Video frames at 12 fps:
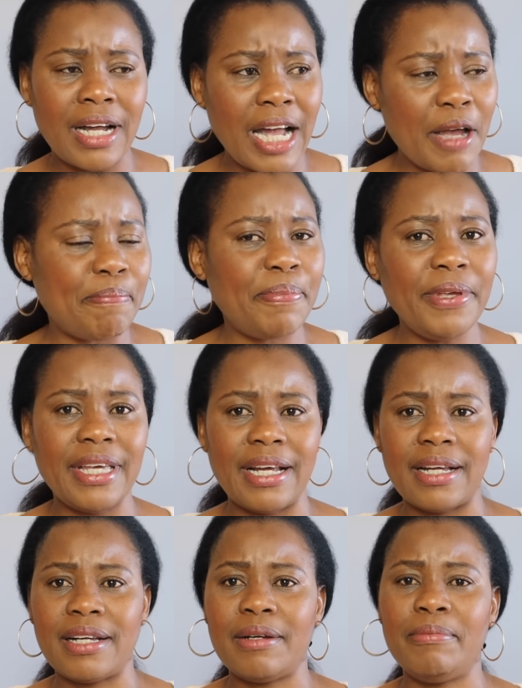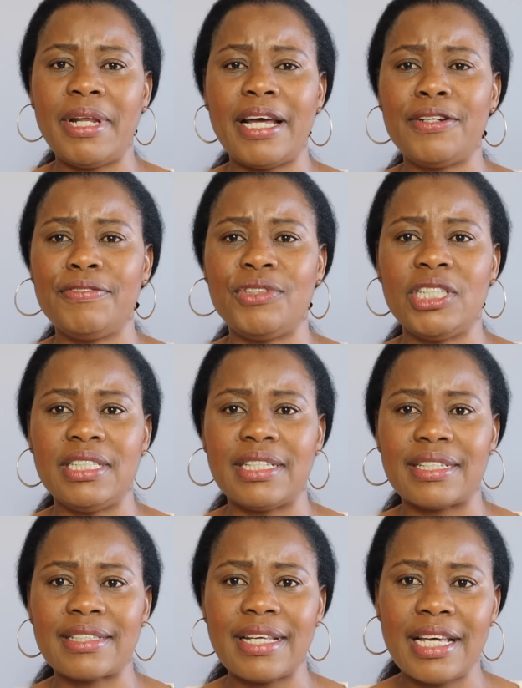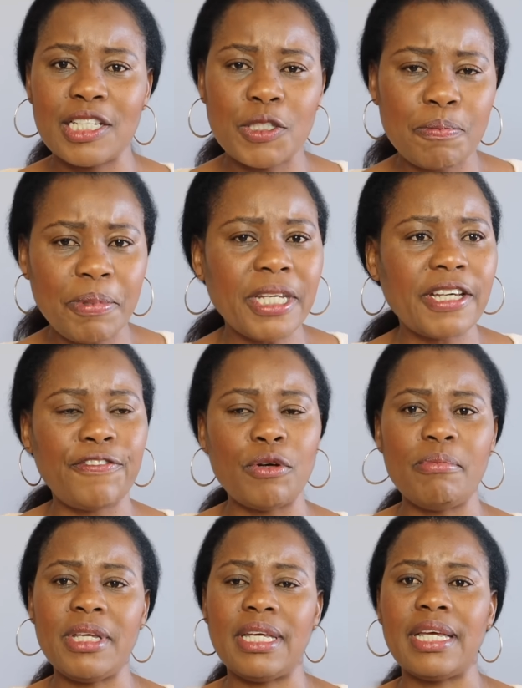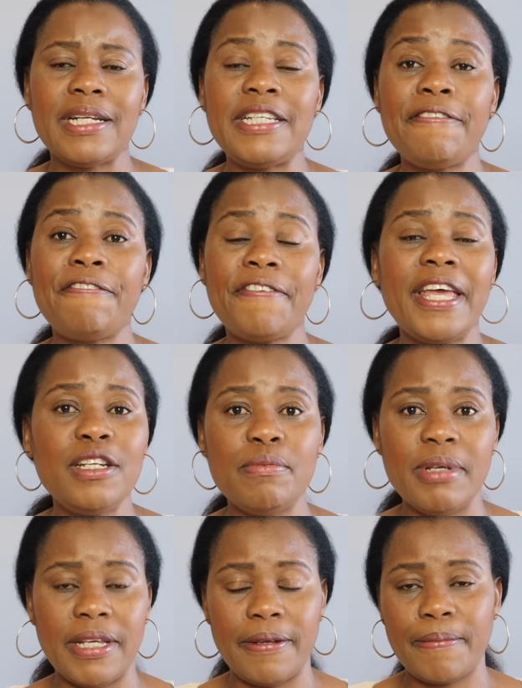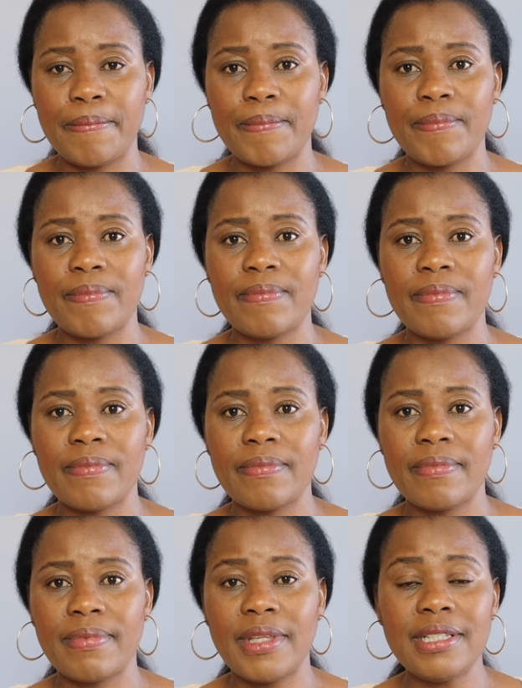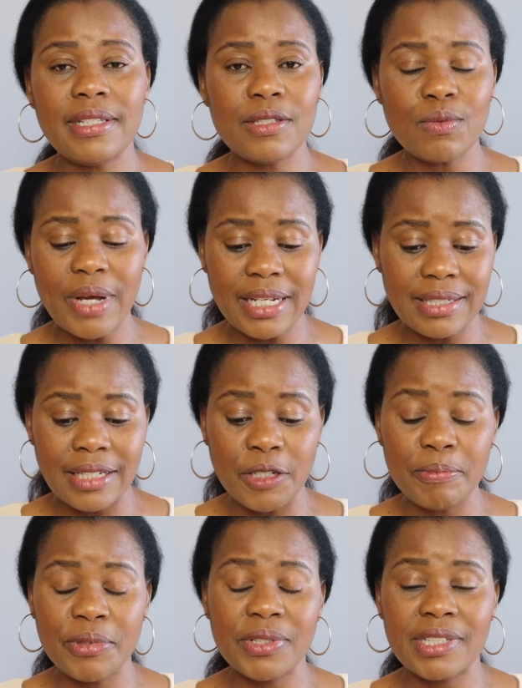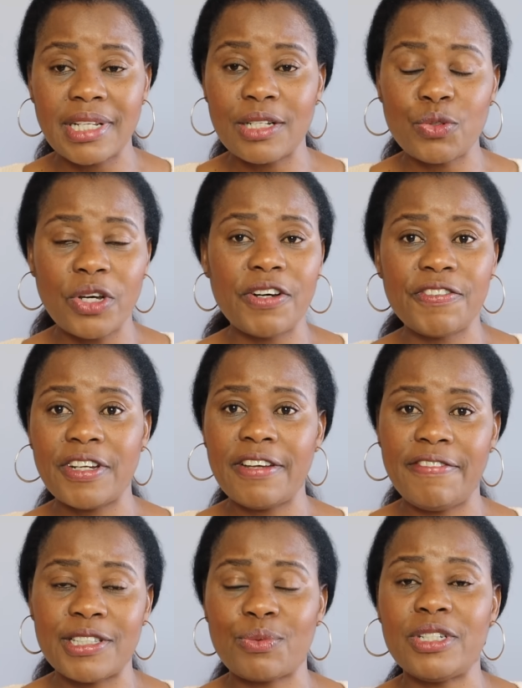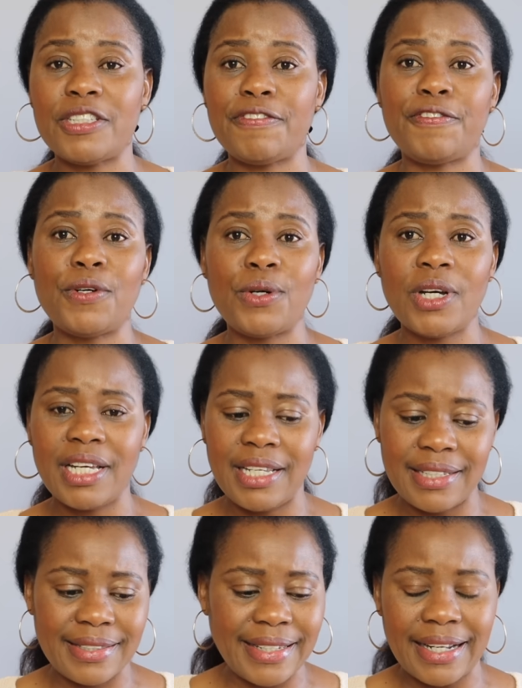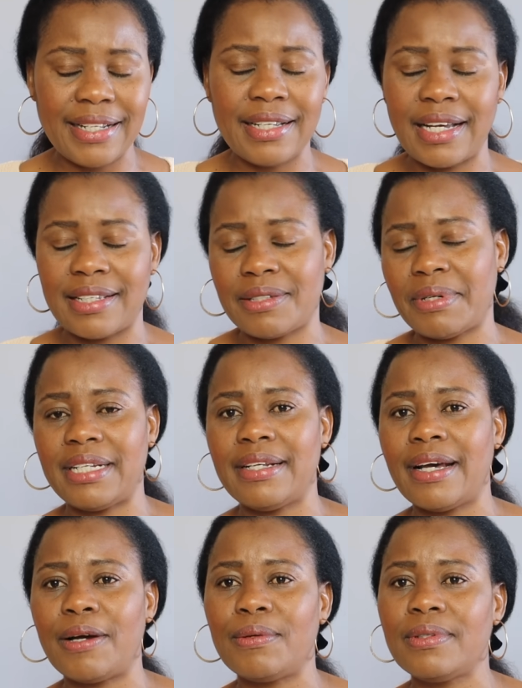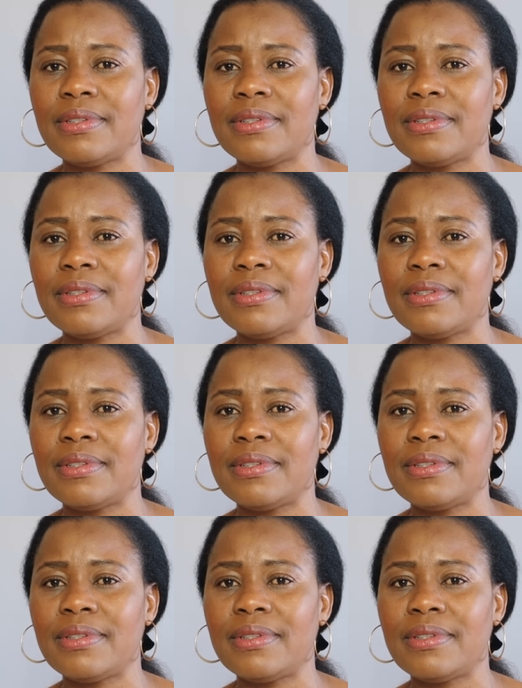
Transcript: appear, blood of Jesus. Speak for me. Defend me." This is what Hebrews 12, verse 24 is telling us right now.